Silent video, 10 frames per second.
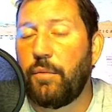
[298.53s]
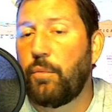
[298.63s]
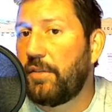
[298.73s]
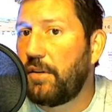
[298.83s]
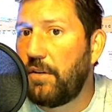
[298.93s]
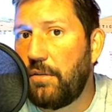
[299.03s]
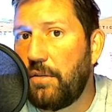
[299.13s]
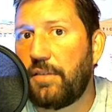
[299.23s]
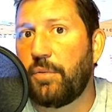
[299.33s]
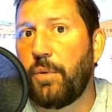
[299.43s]
It wasn't
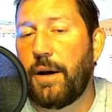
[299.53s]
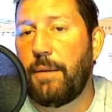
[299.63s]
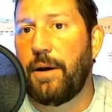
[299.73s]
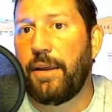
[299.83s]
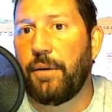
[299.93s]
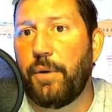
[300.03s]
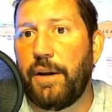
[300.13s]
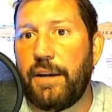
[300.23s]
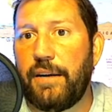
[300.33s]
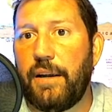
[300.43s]
Uniswap, by the
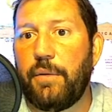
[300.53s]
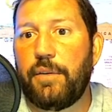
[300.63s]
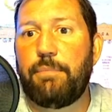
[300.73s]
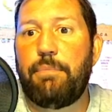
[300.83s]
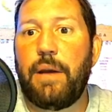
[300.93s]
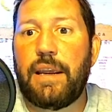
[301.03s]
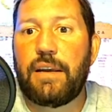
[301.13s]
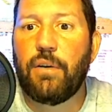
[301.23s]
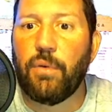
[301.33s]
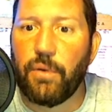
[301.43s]
way. It was
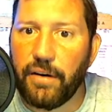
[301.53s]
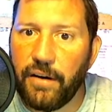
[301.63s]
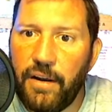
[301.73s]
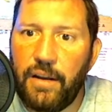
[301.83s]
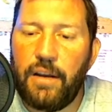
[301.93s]
Bancor.